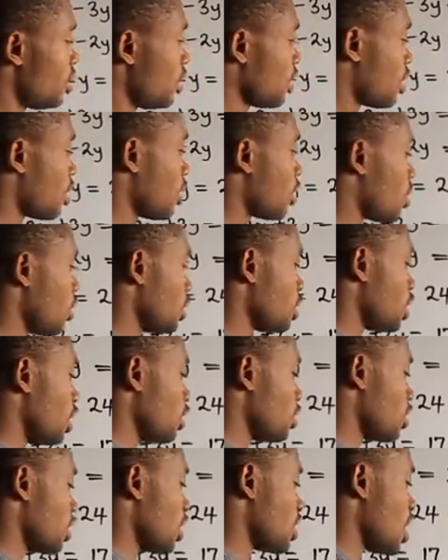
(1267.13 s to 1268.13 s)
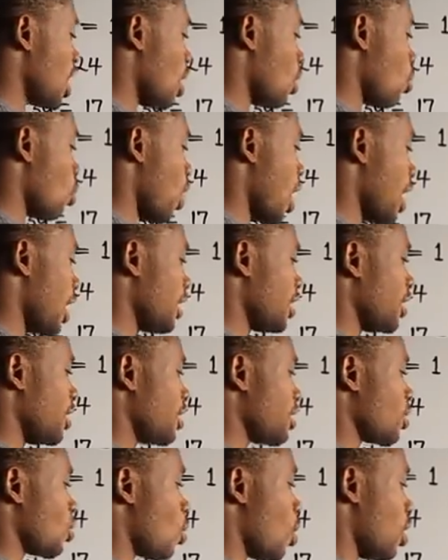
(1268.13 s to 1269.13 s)
In conclusion, to get our y,
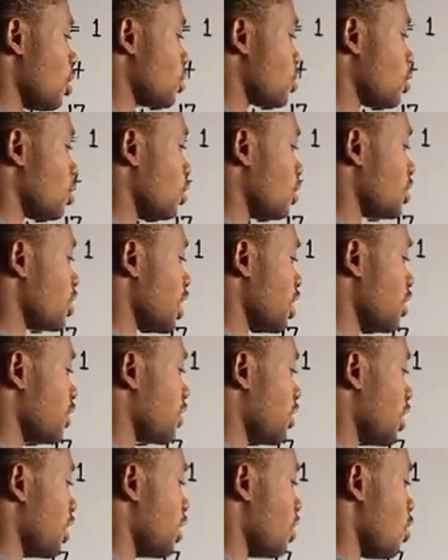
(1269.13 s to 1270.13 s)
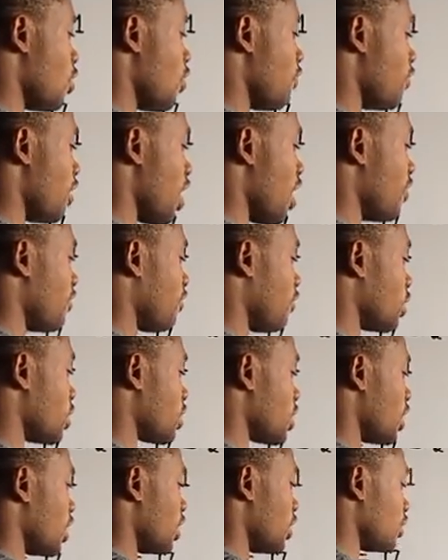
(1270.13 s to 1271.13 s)
it's equal to 33 over
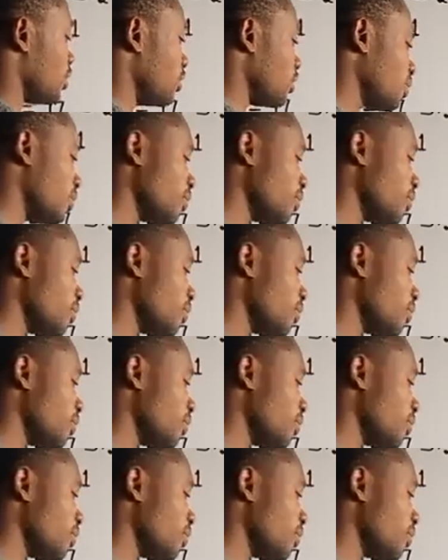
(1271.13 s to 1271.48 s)
14.